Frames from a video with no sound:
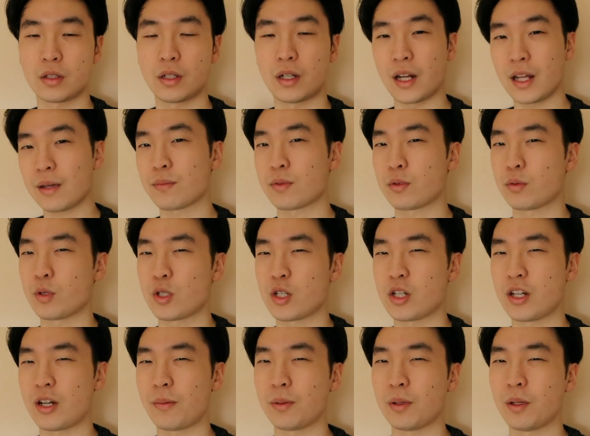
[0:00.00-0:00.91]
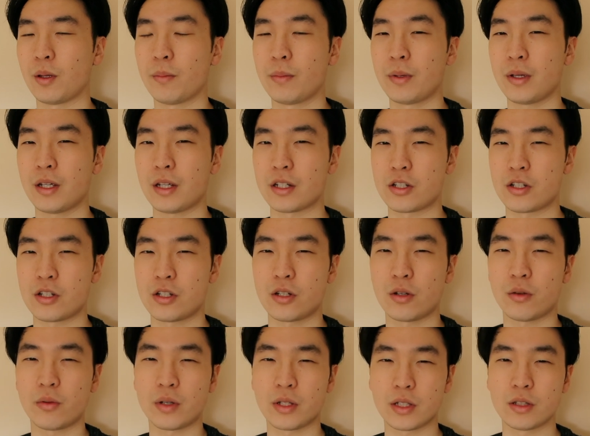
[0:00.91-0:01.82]
today I'm switching it up a little bit and
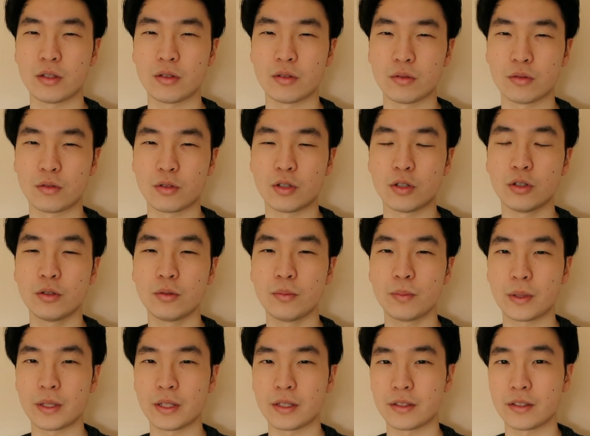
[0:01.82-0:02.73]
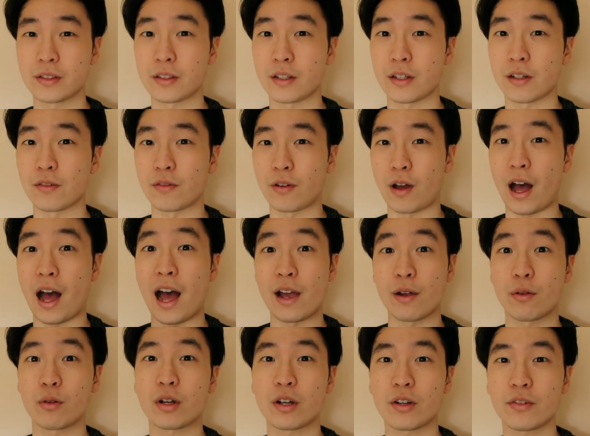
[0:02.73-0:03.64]
showing you two pieces of
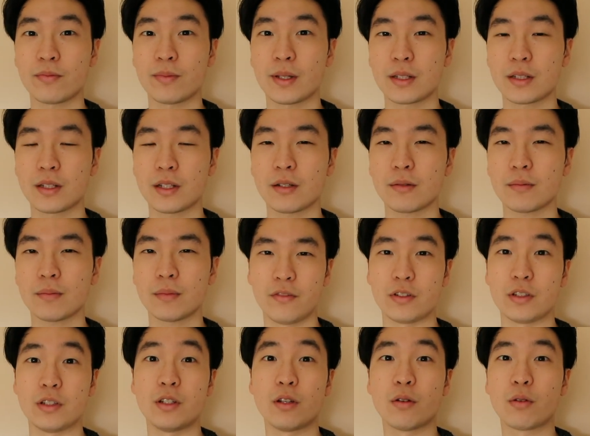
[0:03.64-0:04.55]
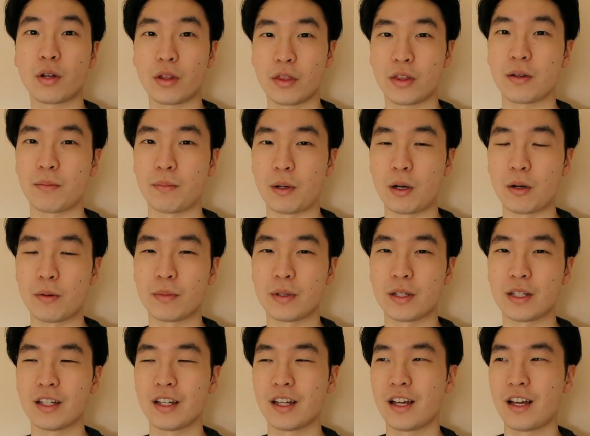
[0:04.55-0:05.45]
eyewear I've picked up. If you know anything about
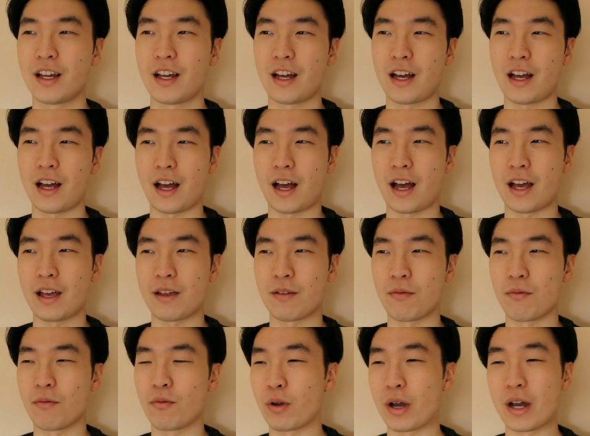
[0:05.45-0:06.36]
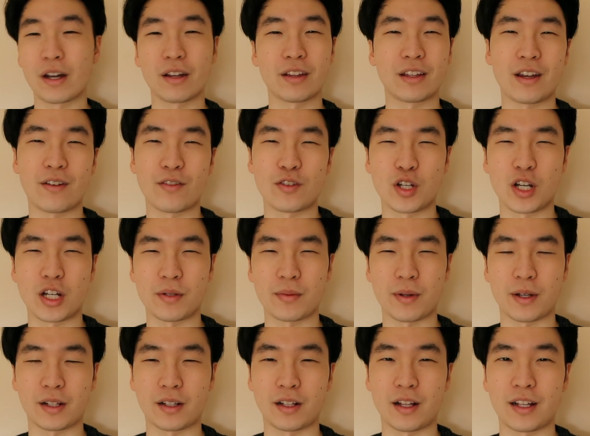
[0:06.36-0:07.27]
me, I rarely ever change
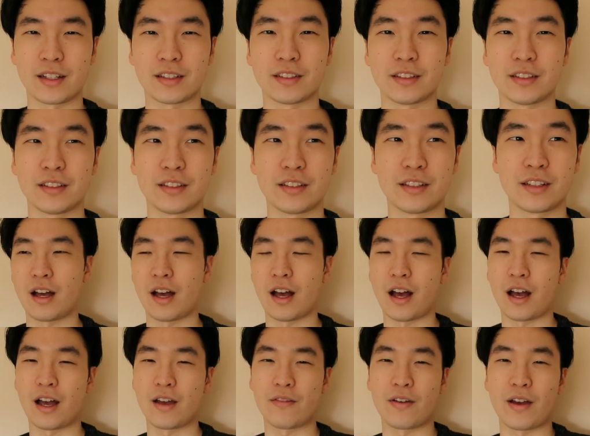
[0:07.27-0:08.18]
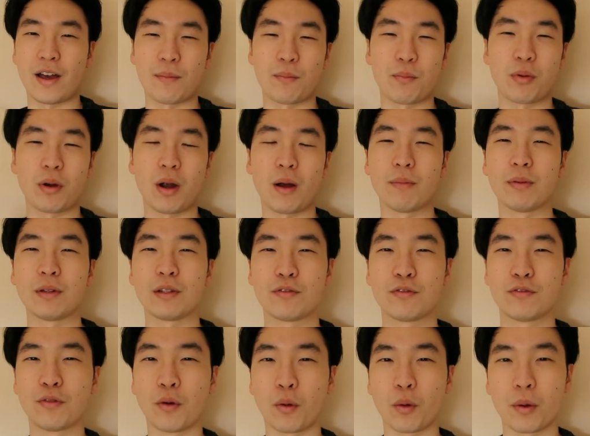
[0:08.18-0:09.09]
my glasses. I've had probably
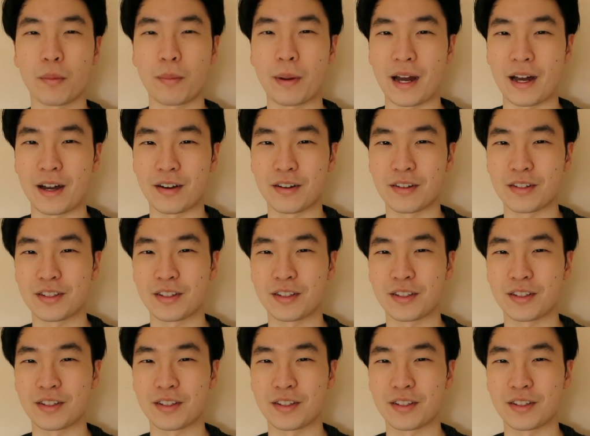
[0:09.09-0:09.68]
4 pairs